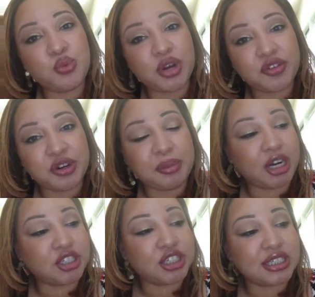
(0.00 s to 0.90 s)
would
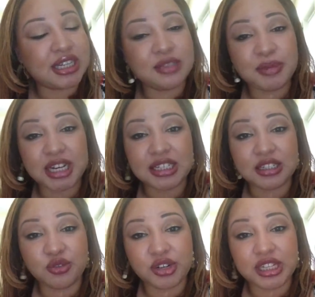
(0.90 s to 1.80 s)
repurchase this because
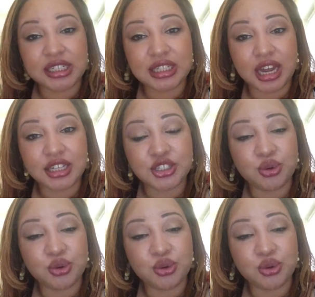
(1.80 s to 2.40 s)
it really does